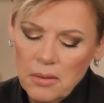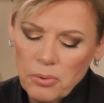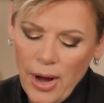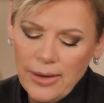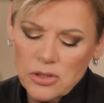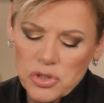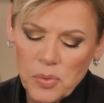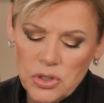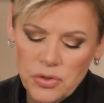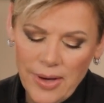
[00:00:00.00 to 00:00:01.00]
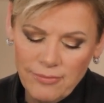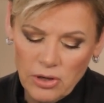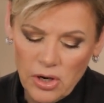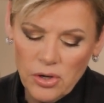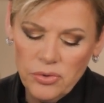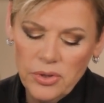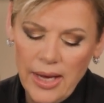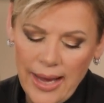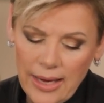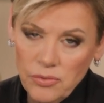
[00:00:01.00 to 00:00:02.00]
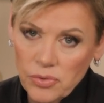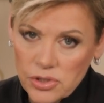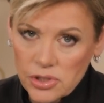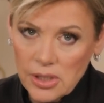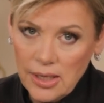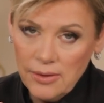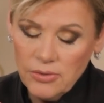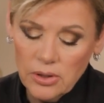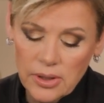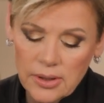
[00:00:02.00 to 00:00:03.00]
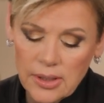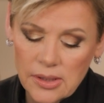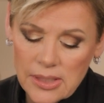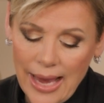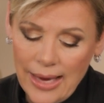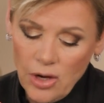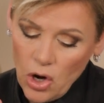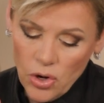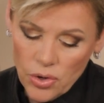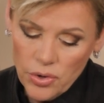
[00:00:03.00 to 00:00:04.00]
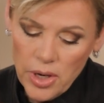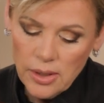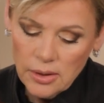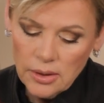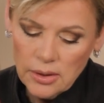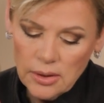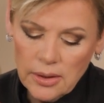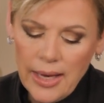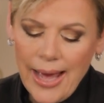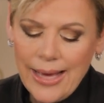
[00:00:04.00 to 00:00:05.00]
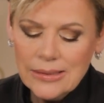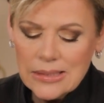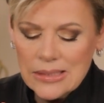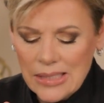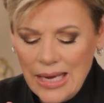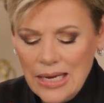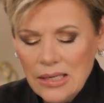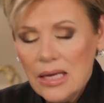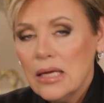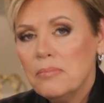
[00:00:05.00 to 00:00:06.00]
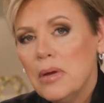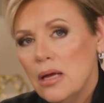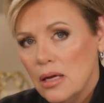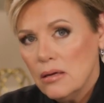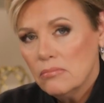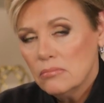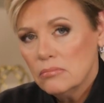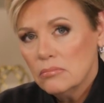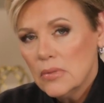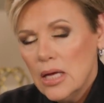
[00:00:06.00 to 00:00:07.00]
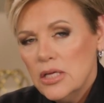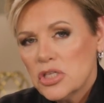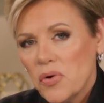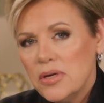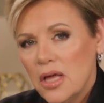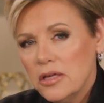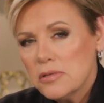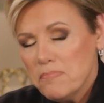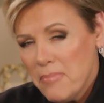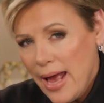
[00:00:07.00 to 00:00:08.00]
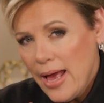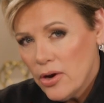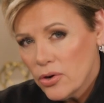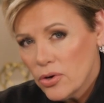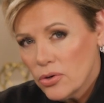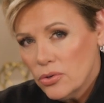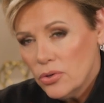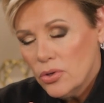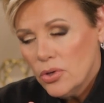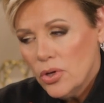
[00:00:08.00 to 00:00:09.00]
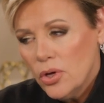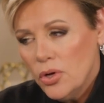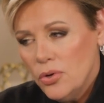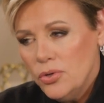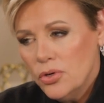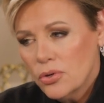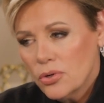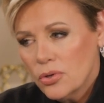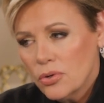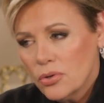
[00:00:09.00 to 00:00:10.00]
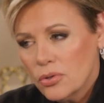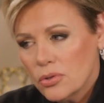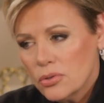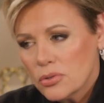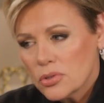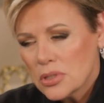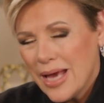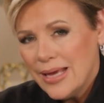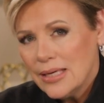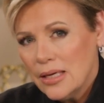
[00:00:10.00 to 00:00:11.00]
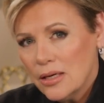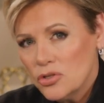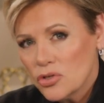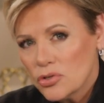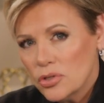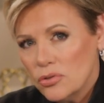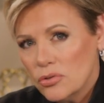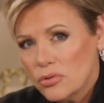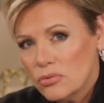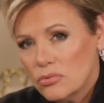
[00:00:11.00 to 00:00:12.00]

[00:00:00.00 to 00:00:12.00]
Practice what you have learned and received. Look at this and heard and seen in me so it does matter who you're taking as your tutor.